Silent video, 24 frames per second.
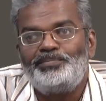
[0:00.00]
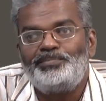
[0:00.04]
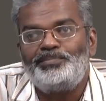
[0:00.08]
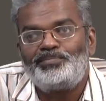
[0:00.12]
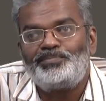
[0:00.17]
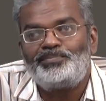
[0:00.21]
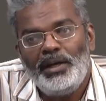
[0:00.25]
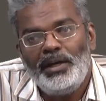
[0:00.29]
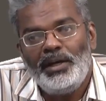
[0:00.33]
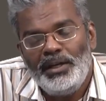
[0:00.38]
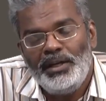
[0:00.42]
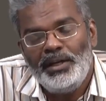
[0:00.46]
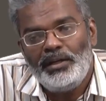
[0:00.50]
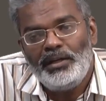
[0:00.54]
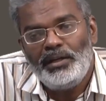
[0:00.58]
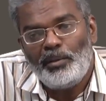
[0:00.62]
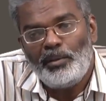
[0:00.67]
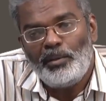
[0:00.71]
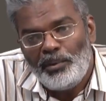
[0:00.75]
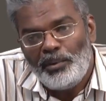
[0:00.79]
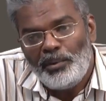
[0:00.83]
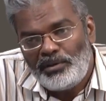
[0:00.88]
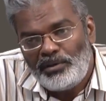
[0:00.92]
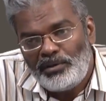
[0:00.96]

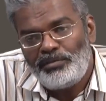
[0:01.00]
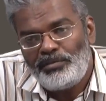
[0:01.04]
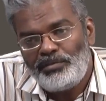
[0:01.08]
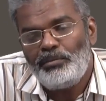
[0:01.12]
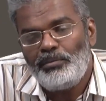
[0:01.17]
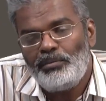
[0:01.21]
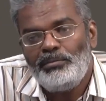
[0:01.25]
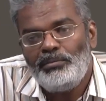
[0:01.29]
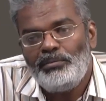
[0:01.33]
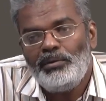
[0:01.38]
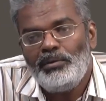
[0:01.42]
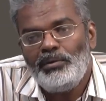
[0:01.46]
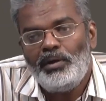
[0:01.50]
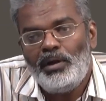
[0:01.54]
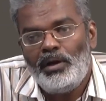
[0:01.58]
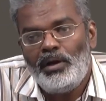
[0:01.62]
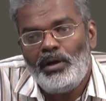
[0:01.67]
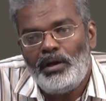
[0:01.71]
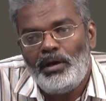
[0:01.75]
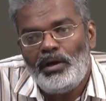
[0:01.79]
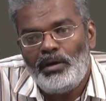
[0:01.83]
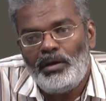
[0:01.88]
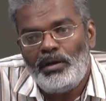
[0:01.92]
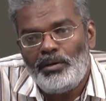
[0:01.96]
Apart from
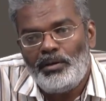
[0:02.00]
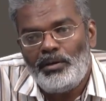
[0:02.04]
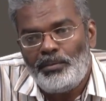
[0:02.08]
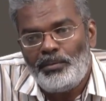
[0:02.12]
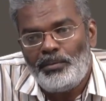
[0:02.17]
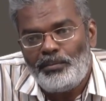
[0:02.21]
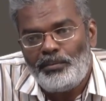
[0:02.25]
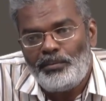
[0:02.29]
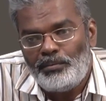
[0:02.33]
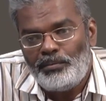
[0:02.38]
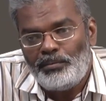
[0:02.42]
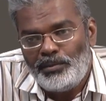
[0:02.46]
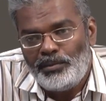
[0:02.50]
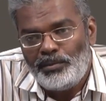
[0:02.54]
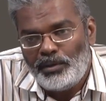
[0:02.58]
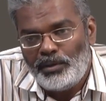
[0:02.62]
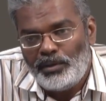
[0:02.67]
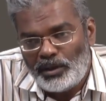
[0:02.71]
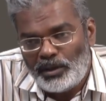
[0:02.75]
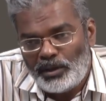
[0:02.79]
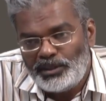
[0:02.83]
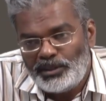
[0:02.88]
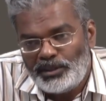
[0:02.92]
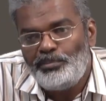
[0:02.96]

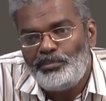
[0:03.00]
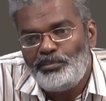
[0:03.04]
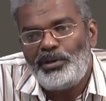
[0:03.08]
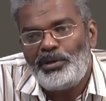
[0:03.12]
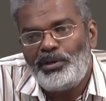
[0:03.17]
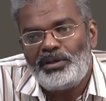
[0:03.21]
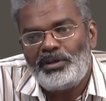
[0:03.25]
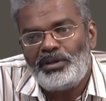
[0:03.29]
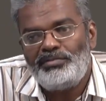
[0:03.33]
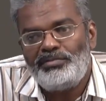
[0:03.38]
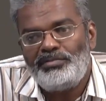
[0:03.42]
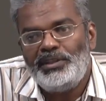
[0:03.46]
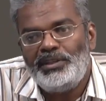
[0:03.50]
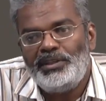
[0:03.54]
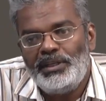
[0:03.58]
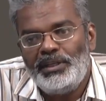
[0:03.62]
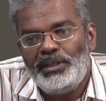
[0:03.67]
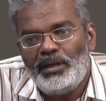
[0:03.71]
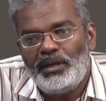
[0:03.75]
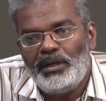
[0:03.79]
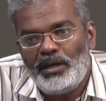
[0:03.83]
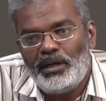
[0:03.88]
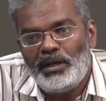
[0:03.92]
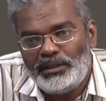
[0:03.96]
northern part of India